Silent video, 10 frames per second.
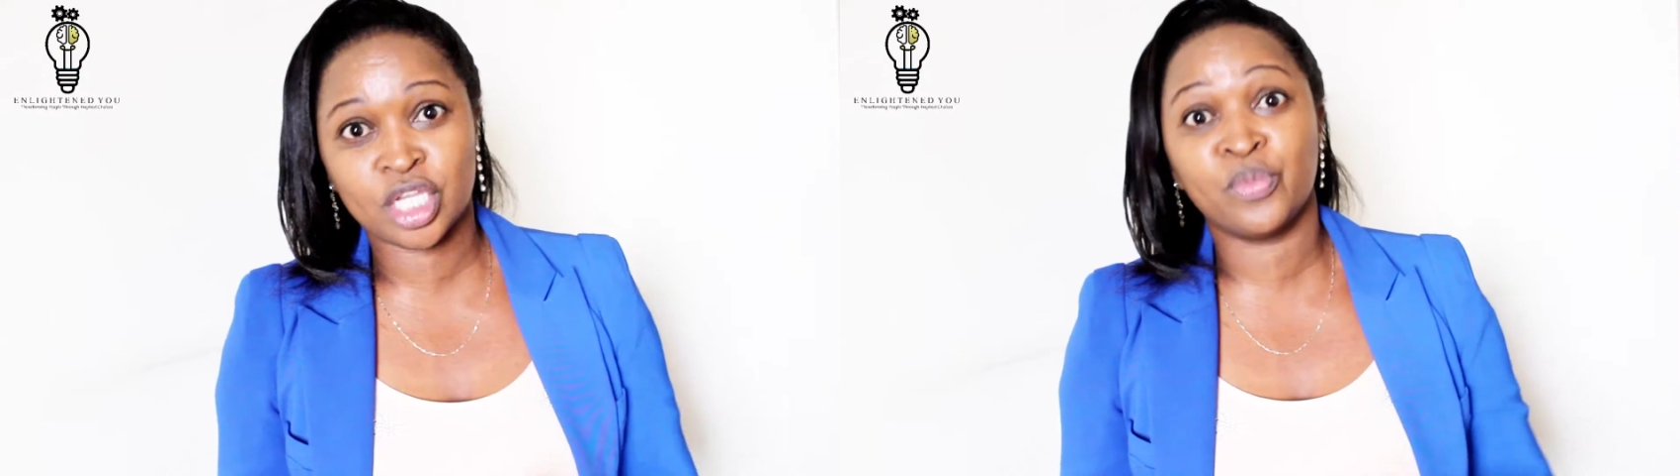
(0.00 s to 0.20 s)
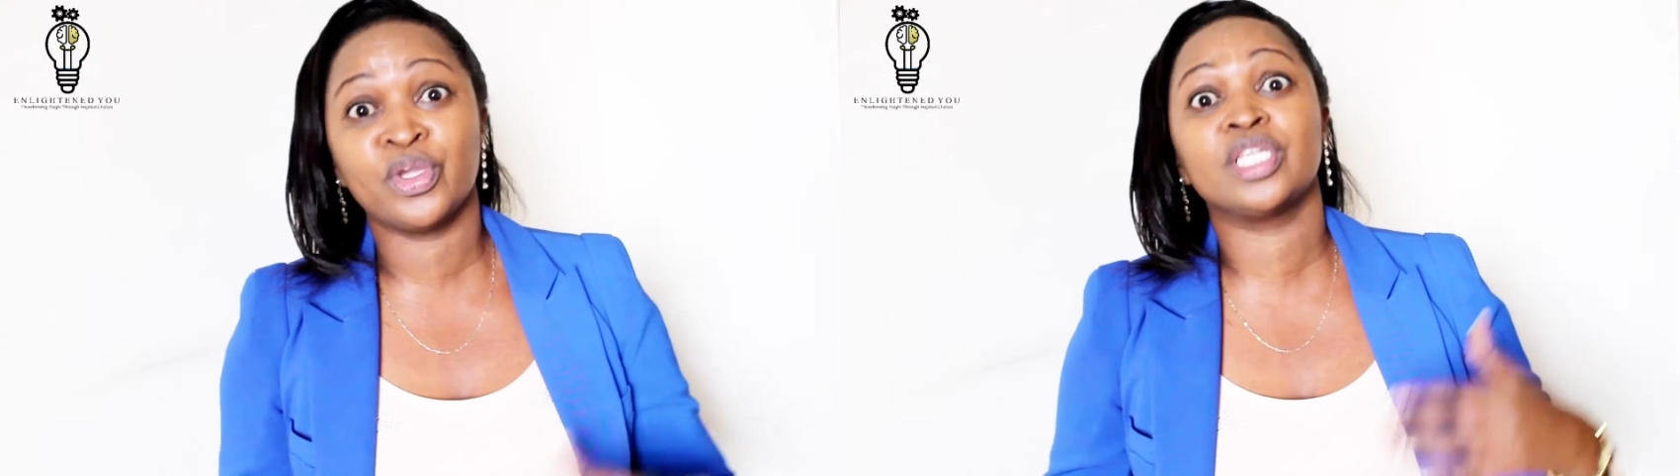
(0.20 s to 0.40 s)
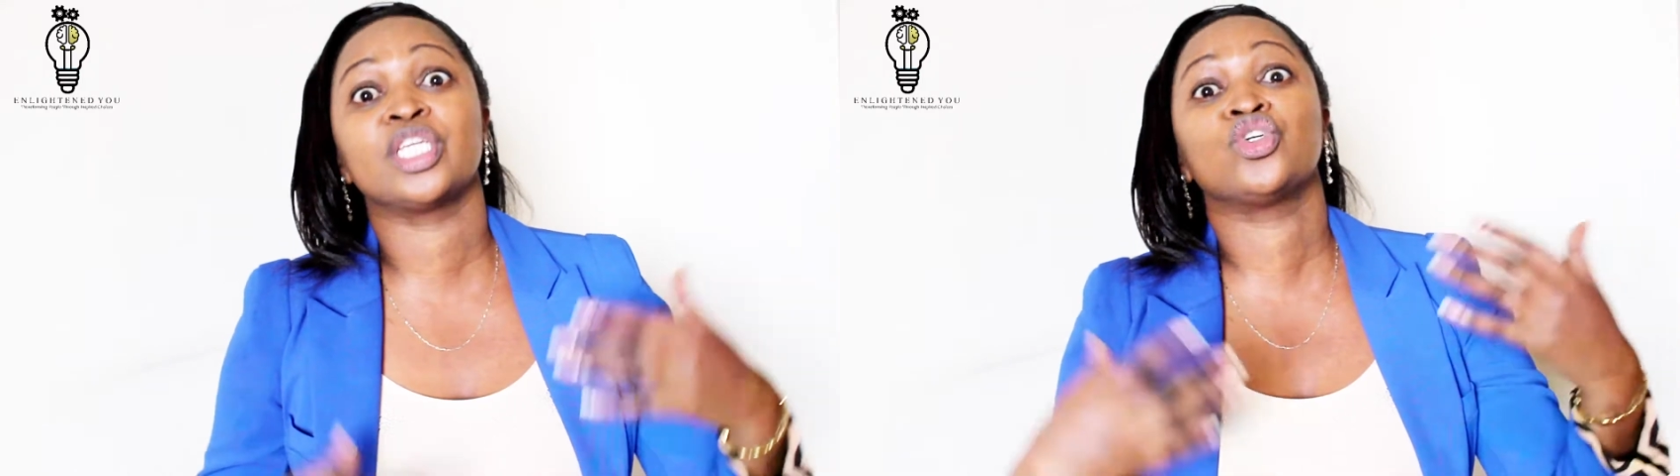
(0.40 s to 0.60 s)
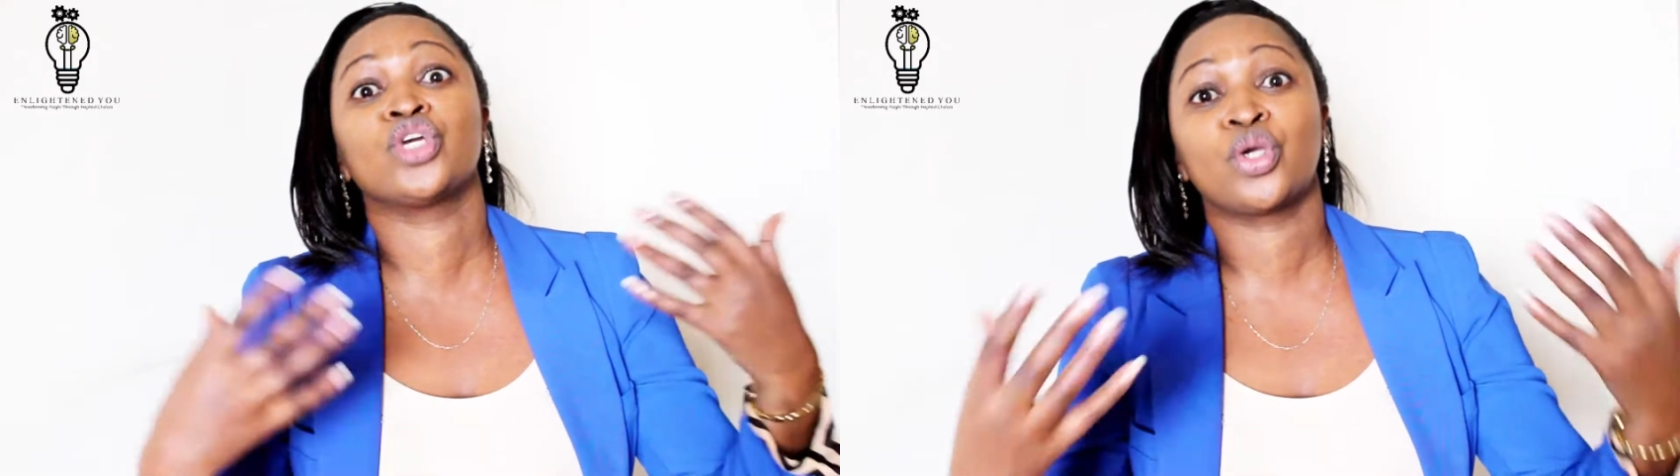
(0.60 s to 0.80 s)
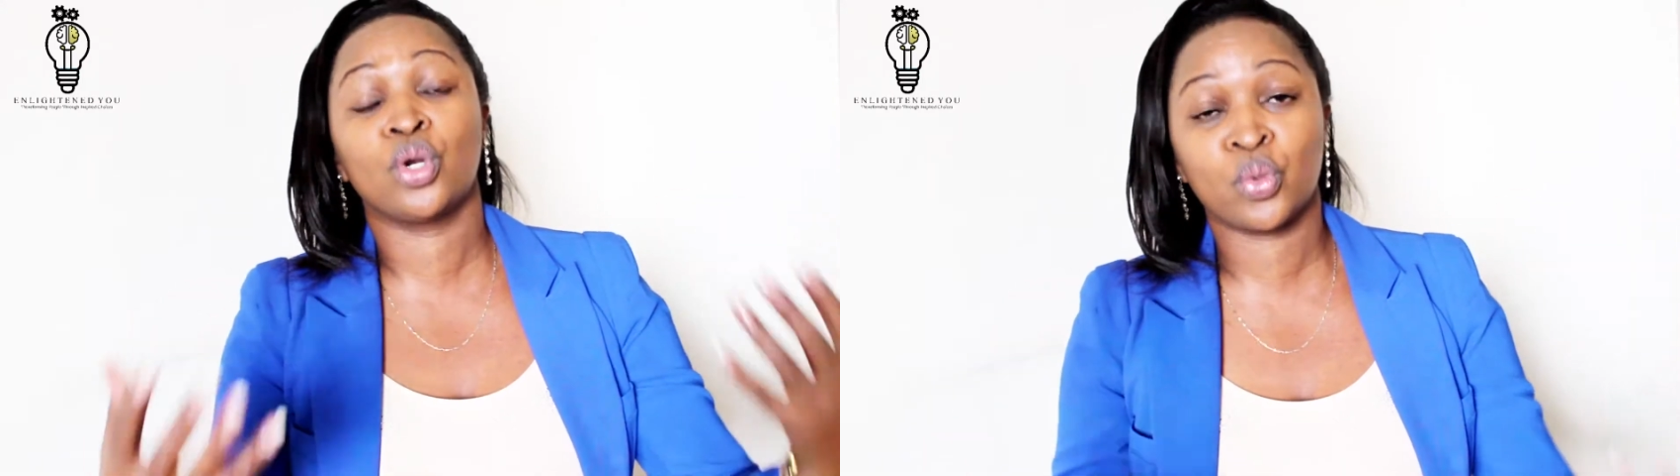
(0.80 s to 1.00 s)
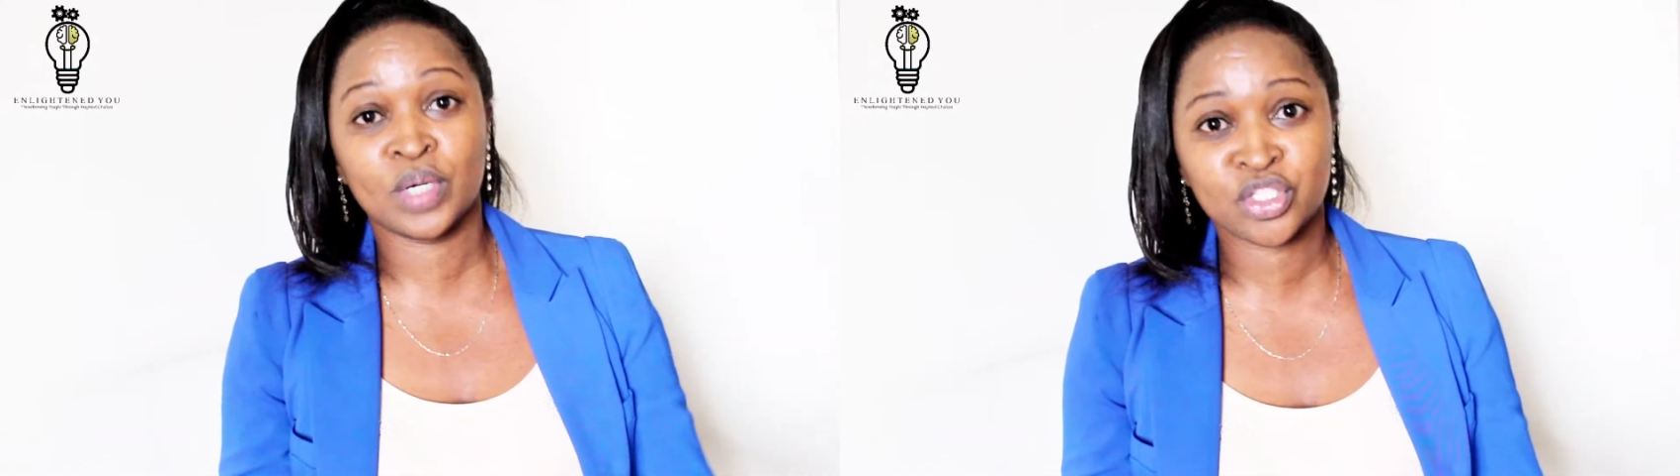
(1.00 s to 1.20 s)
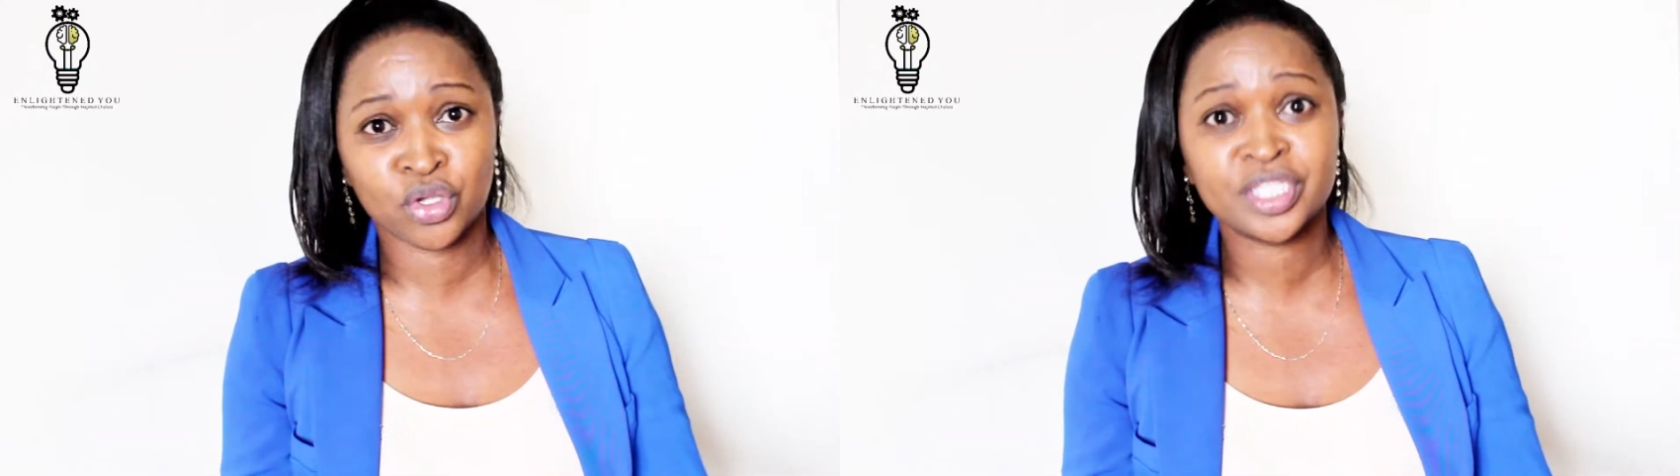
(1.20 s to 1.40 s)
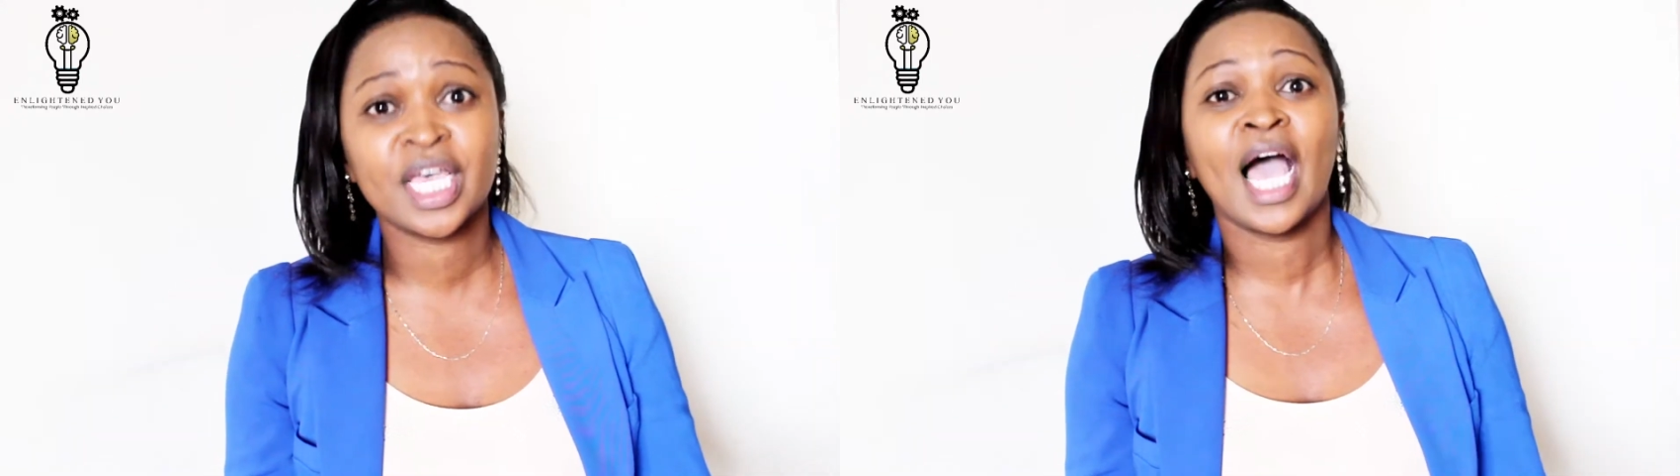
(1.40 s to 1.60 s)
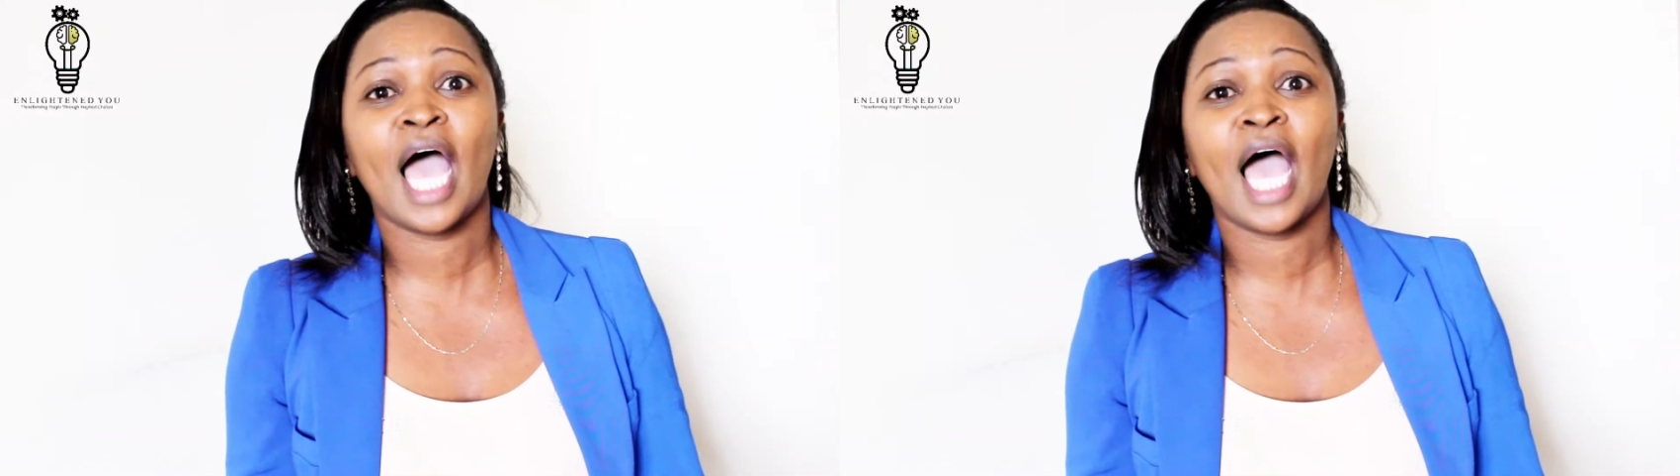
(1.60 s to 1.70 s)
them with the rhetorical questions,